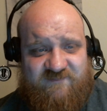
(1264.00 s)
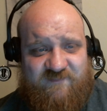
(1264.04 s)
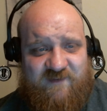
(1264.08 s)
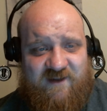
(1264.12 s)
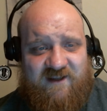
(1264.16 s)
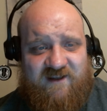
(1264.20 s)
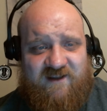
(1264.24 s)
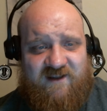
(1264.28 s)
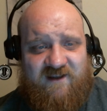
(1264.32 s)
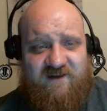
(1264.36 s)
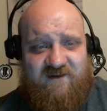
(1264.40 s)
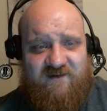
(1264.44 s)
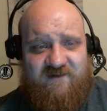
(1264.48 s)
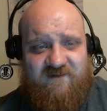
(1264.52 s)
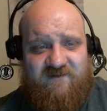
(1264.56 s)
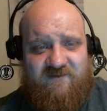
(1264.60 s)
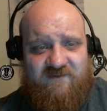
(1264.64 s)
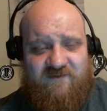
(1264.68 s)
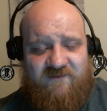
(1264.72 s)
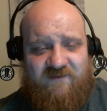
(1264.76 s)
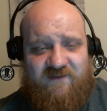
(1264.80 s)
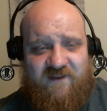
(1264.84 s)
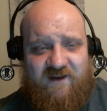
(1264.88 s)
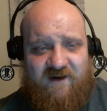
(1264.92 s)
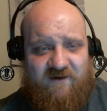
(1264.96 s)
speaking,
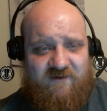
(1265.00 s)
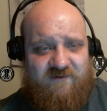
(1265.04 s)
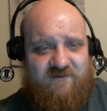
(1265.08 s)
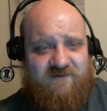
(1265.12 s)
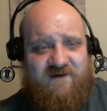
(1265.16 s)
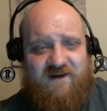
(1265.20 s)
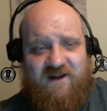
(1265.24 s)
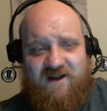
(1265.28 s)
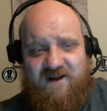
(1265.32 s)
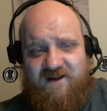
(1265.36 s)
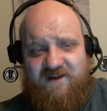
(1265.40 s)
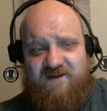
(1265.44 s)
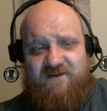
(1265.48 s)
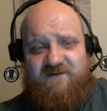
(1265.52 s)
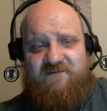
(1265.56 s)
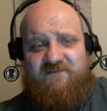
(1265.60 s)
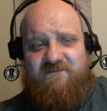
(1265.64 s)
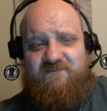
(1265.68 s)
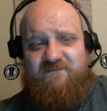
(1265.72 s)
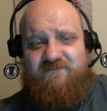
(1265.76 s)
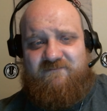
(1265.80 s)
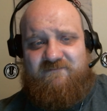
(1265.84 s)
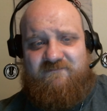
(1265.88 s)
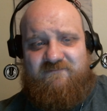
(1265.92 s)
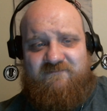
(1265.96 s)
they're not
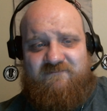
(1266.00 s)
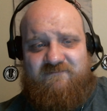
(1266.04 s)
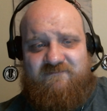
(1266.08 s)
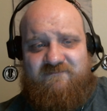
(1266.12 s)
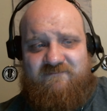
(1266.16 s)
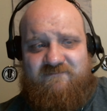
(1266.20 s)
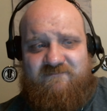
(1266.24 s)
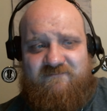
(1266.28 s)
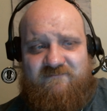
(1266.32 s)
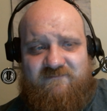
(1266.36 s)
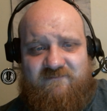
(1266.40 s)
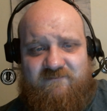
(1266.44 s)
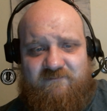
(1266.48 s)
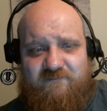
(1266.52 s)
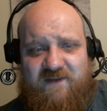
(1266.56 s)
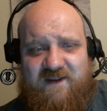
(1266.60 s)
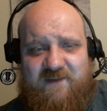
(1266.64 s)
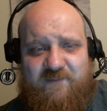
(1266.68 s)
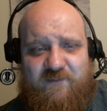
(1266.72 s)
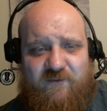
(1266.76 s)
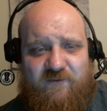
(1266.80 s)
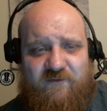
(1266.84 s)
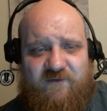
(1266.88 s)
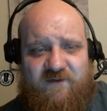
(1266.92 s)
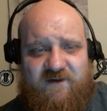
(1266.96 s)

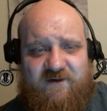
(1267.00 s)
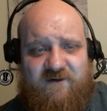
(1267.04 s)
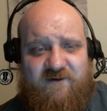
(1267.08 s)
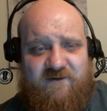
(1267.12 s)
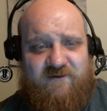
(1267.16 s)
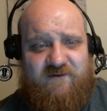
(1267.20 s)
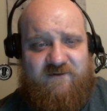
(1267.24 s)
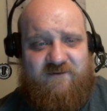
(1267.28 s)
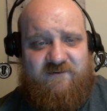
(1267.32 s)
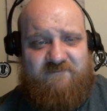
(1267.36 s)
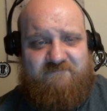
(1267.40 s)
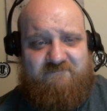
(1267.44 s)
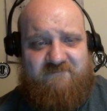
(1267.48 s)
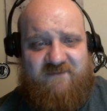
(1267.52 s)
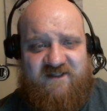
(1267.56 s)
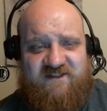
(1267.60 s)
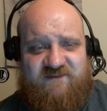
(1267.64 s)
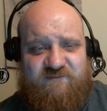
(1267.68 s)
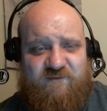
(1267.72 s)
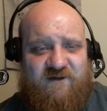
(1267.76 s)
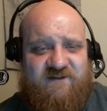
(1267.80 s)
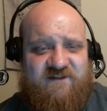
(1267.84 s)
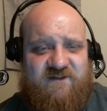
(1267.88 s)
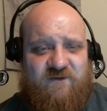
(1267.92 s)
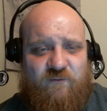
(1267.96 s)
people that are
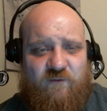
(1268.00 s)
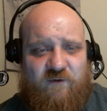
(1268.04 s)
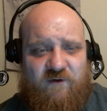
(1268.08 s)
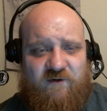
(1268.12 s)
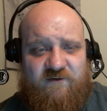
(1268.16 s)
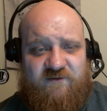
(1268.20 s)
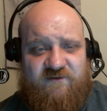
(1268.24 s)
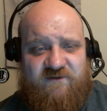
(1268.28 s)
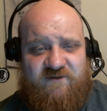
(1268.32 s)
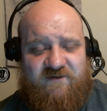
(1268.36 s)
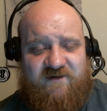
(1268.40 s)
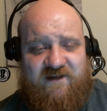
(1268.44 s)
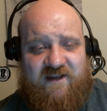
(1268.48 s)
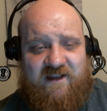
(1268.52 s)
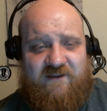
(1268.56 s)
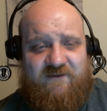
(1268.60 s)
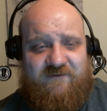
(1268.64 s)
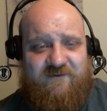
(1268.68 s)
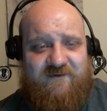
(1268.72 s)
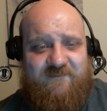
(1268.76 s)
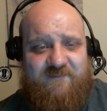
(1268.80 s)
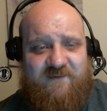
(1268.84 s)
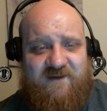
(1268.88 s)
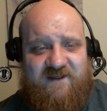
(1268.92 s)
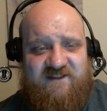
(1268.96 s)
expressing words or
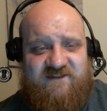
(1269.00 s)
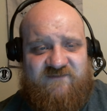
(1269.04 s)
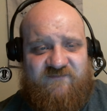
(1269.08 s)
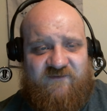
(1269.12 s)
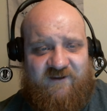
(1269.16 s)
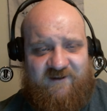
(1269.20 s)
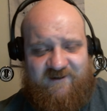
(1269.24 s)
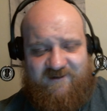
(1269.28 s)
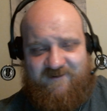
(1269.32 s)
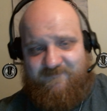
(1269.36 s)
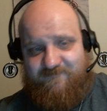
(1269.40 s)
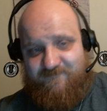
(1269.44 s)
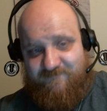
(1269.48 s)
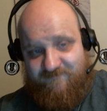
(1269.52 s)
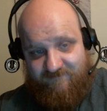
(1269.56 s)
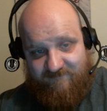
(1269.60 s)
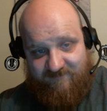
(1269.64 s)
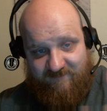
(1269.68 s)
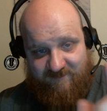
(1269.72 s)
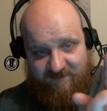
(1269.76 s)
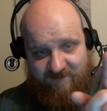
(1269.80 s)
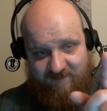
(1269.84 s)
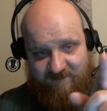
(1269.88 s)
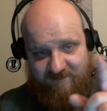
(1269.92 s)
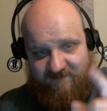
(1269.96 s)
gathering peacefully.
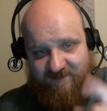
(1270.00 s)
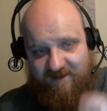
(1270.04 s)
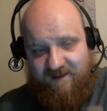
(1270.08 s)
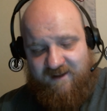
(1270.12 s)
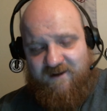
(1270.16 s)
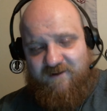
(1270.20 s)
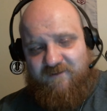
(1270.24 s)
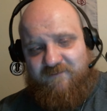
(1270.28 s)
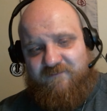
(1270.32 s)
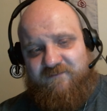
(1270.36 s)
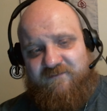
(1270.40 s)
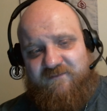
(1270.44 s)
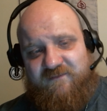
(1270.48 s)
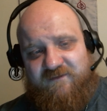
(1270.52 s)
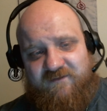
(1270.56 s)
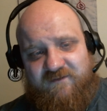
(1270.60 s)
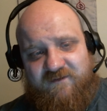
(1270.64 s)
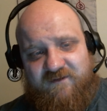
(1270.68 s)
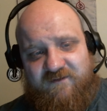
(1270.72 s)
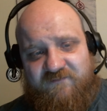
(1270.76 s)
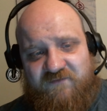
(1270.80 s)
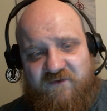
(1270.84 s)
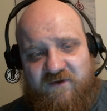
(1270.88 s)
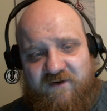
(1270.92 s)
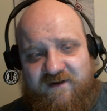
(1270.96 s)
Now,
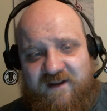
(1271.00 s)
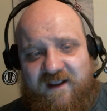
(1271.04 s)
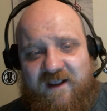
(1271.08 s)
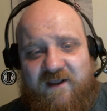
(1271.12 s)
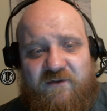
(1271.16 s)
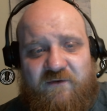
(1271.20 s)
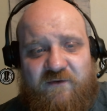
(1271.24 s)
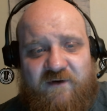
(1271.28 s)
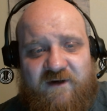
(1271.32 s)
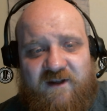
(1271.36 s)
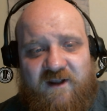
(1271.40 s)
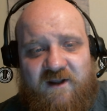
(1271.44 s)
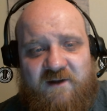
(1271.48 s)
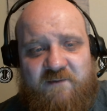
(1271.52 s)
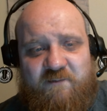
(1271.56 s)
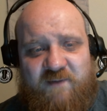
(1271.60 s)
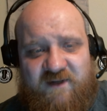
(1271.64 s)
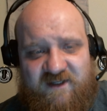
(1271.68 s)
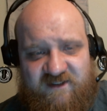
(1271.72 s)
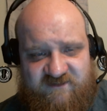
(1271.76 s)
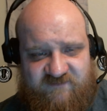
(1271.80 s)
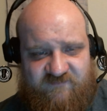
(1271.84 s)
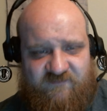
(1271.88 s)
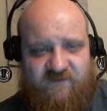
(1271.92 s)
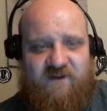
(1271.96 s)
if they're gathering
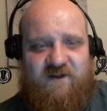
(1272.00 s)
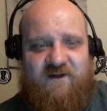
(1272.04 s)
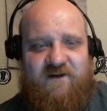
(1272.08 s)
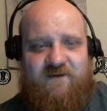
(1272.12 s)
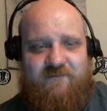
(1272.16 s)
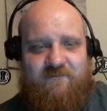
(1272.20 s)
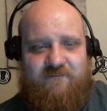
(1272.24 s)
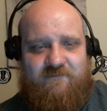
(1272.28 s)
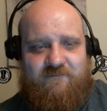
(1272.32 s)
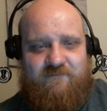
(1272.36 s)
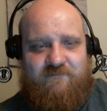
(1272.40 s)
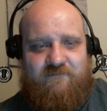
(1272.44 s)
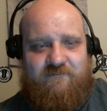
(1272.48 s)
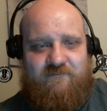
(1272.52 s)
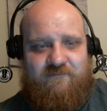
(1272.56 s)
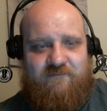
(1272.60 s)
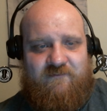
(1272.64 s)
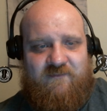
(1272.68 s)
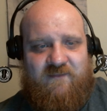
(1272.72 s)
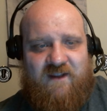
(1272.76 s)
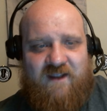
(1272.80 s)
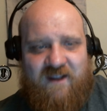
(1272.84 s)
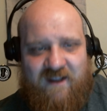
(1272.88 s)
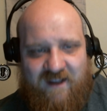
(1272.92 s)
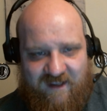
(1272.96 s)
unpeacefully,
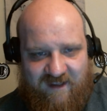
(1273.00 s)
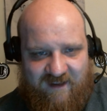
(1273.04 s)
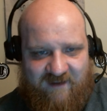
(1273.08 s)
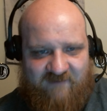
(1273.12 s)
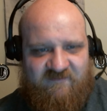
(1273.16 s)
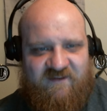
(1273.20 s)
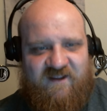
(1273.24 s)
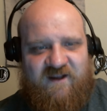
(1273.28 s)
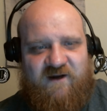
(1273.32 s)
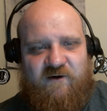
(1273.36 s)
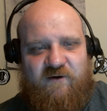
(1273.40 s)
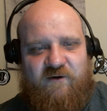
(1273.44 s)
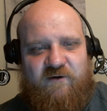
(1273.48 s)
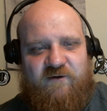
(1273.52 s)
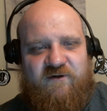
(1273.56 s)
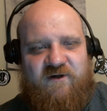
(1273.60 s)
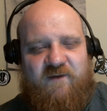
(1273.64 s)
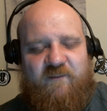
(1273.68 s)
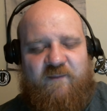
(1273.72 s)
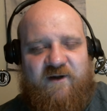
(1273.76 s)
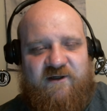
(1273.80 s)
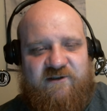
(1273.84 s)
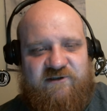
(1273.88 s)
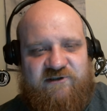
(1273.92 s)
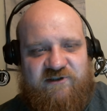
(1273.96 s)
have they earned
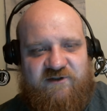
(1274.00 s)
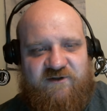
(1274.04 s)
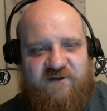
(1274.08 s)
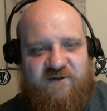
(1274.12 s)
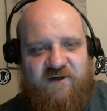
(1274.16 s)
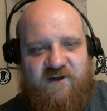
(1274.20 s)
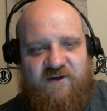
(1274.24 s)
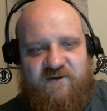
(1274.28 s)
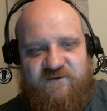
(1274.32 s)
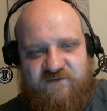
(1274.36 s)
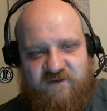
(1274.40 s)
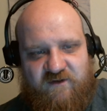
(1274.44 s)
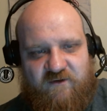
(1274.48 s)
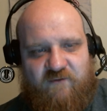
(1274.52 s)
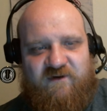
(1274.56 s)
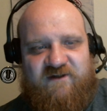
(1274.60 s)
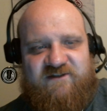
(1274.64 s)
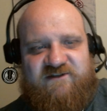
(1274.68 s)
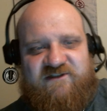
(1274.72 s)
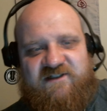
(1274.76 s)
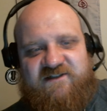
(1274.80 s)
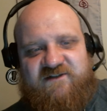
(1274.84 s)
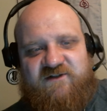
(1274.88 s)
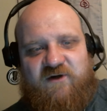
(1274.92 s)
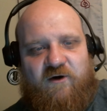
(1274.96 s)
a punch in the nose? Well, the
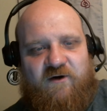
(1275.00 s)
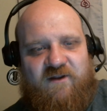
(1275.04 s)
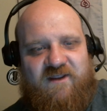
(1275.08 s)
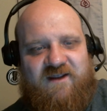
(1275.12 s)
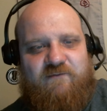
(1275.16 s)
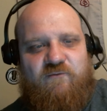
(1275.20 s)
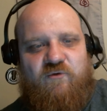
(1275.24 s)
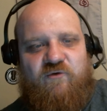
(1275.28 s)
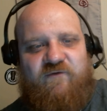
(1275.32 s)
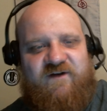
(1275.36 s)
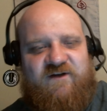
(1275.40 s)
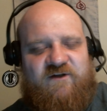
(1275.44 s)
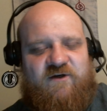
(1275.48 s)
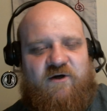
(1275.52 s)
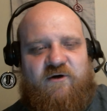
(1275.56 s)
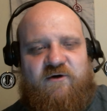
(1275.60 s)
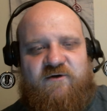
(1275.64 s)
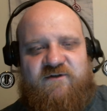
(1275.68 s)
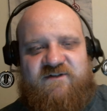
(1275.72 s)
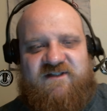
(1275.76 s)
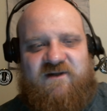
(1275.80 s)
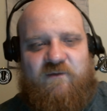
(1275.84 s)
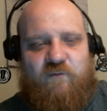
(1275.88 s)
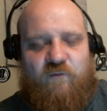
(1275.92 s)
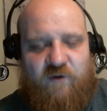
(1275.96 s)
question is, are they moving to
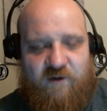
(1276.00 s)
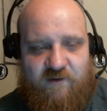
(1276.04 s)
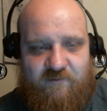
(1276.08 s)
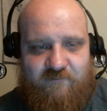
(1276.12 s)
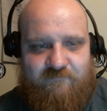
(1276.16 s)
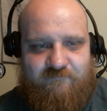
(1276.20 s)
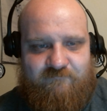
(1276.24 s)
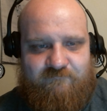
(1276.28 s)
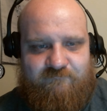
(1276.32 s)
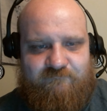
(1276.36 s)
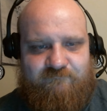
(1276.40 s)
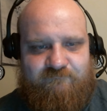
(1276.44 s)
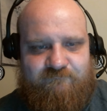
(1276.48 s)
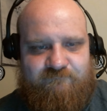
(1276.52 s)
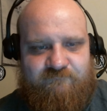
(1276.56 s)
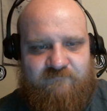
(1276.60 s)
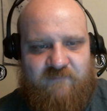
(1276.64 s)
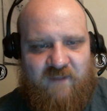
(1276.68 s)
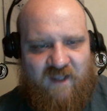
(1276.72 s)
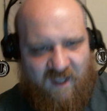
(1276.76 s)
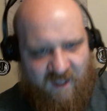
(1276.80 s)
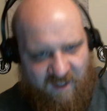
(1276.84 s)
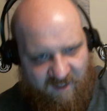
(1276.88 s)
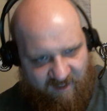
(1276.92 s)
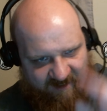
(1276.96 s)
hurt someone?
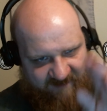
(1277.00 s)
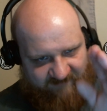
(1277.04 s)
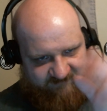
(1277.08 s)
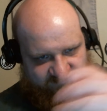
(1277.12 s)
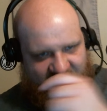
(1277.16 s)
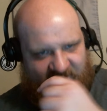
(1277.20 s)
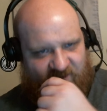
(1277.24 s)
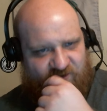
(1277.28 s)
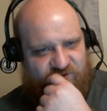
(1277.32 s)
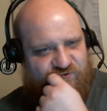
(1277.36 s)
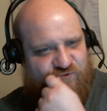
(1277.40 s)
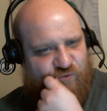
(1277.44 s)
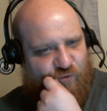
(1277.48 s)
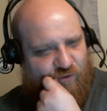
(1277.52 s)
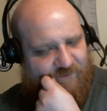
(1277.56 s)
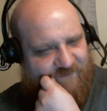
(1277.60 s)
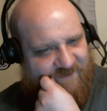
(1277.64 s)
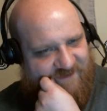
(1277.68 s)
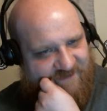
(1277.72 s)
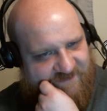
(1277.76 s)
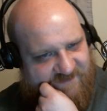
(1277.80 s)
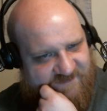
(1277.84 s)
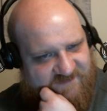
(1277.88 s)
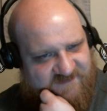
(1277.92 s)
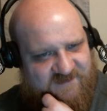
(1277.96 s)
If they are
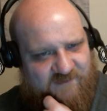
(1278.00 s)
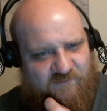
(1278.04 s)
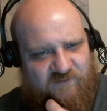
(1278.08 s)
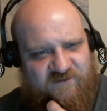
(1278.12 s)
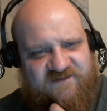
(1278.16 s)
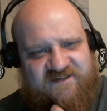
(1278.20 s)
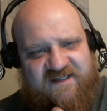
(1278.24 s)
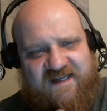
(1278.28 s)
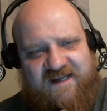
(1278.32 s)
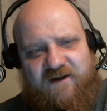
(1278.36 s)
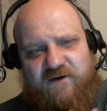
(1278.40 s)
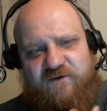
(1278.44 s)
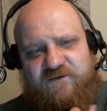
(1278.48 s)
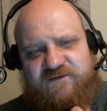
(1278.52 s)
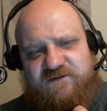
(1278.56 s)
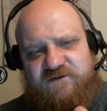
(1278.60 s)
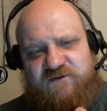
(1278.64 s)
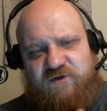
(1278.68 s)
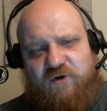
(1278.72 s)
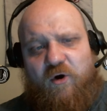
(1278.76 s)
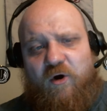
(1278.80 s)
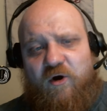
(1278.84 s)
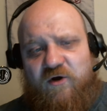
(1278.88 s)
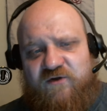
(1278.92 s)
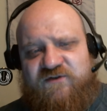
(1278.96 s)
storming into someone's house
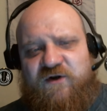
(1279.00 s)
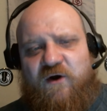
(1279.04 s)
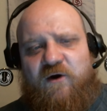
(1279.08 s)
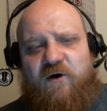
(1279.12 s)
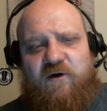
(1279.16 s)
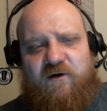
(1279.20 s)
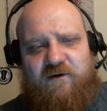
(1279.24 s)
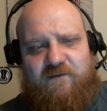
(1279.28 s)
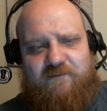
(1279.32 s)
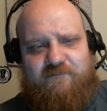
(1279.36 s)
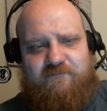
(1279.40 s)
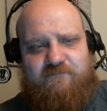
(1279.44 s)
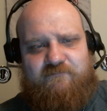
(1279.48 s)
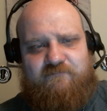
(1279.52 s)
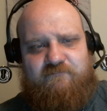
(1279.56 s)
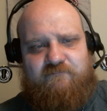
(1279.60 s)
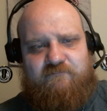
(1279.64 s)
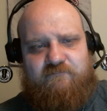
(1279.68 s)
to cause harm,